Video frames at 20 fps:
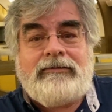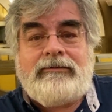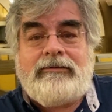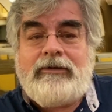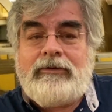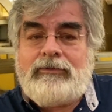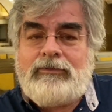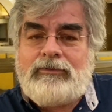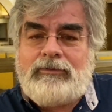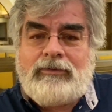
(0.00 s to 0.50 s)

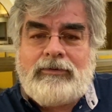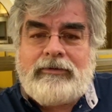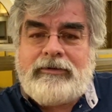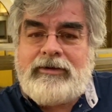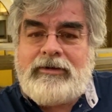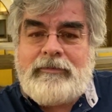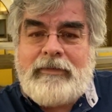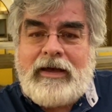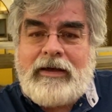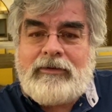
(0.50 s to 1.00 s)
Don't worry
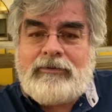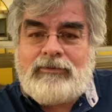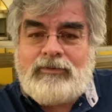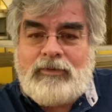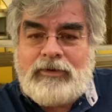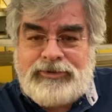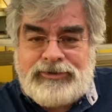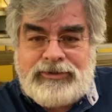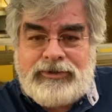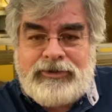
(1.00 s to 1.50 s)
about
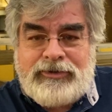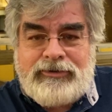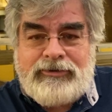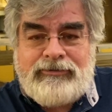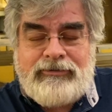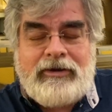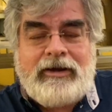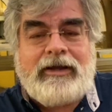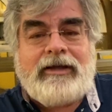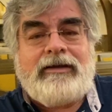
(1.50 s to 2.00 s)
what you're going to
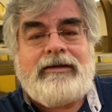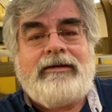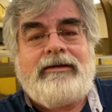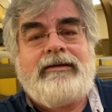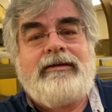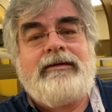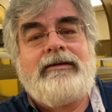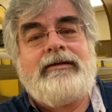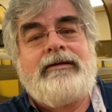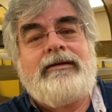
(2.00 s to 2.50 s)
drink.
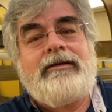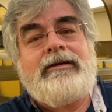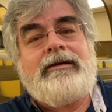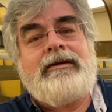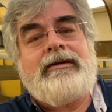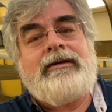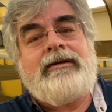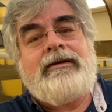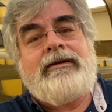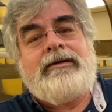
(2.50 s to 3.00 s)

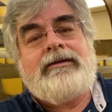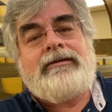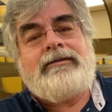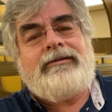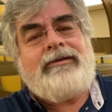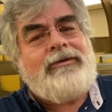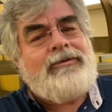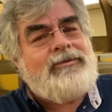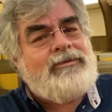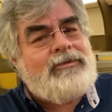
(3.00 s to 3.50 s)

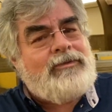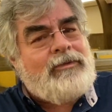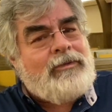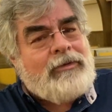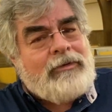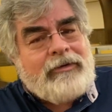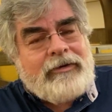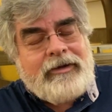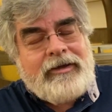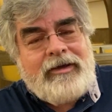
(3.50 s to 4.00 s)
Don't
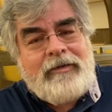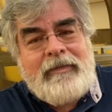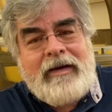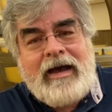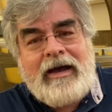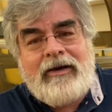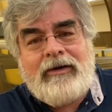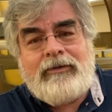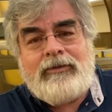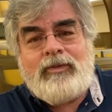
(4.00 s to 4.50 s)
worry
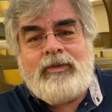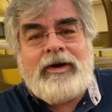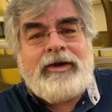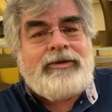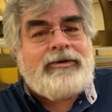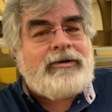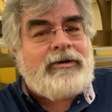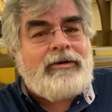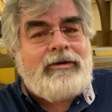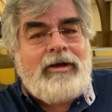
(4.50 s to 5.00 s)
about
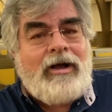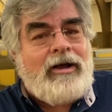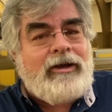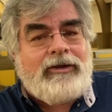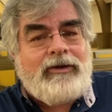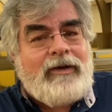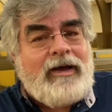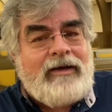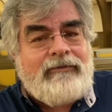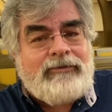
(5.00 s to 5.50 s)
whether or not
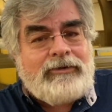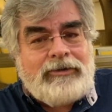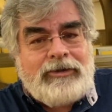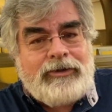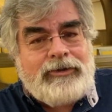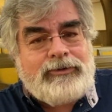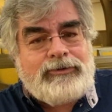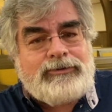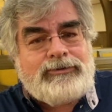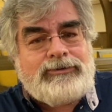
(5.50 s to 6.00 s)
you have
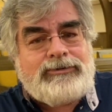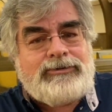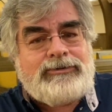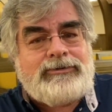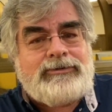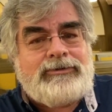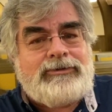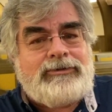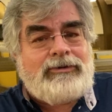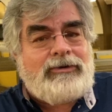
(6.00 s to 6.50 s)

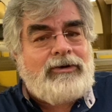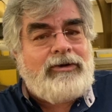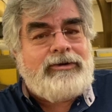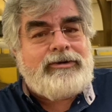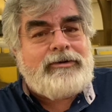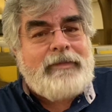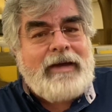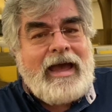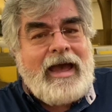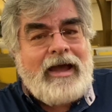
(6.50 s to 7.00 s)
clothes on
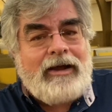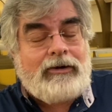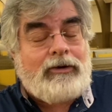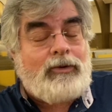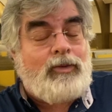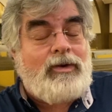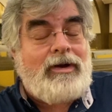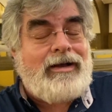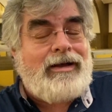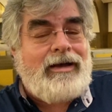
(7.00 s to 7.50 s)
your back or
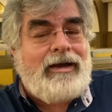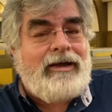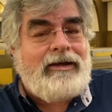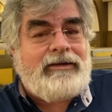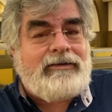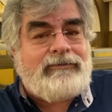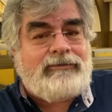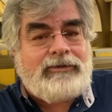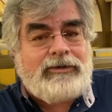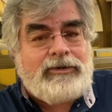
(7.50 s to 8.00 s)
what
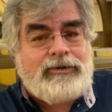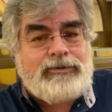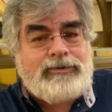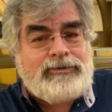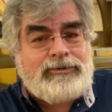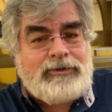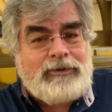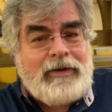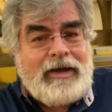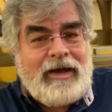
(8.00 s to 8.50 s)
kind of
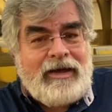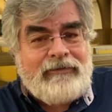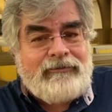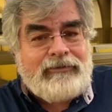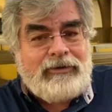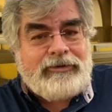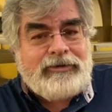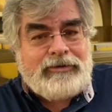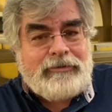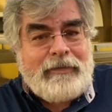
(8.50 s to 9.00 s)
clothes you have
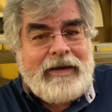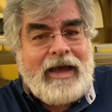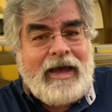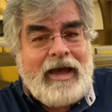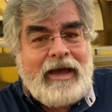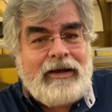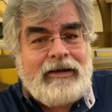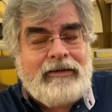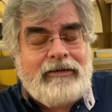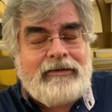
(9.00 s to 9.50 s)
on your
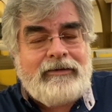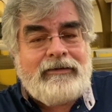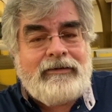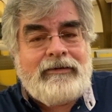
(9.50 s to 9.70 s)
back.